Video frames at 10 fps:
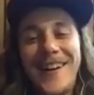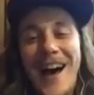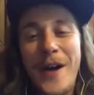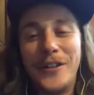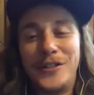
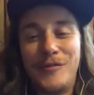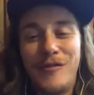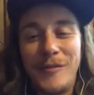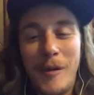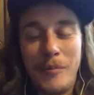always
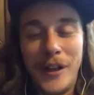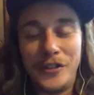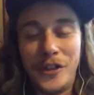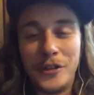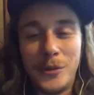replace
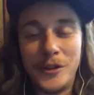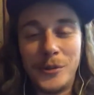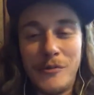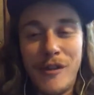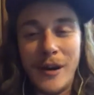those words
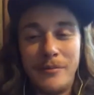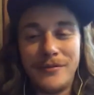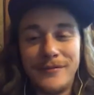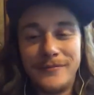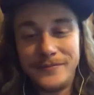with rape.
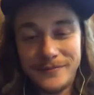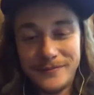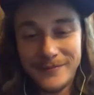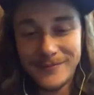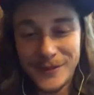It's